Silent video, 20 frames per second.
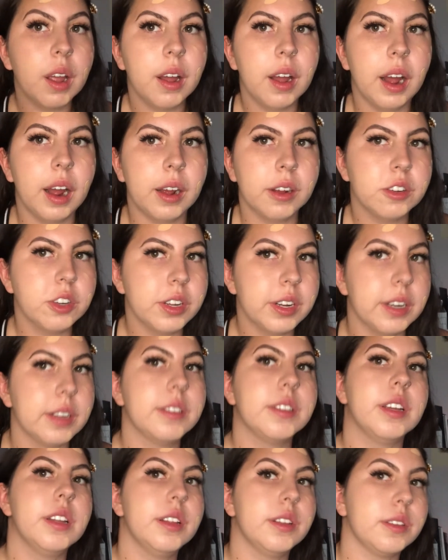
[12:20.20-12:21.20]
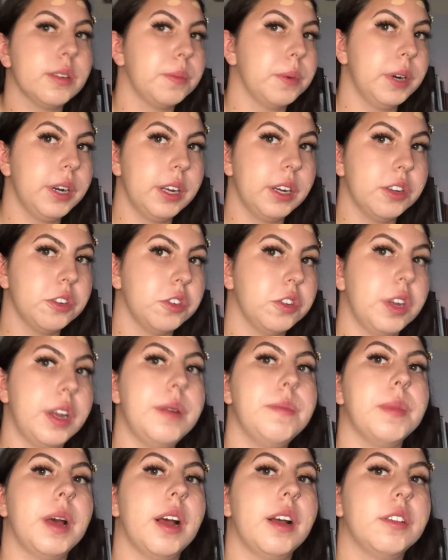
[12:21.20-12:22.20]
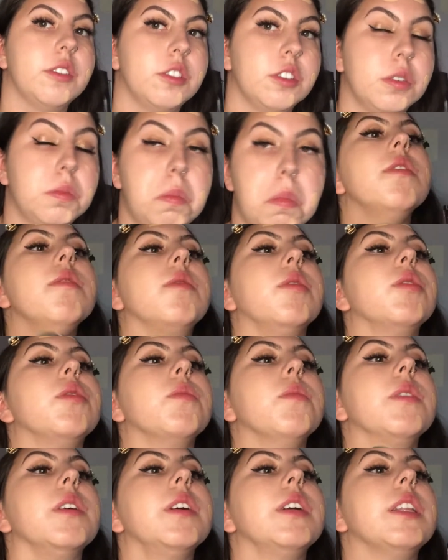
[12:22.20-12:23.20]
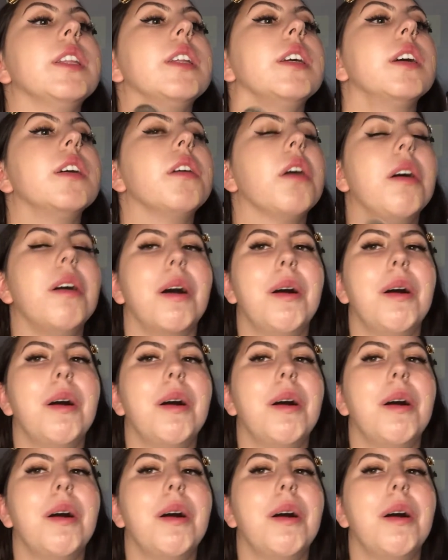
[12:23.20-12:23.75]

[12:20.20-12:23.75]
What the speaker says: Actually, I'd say that's a pretty good shade match. Oh, it's worried there.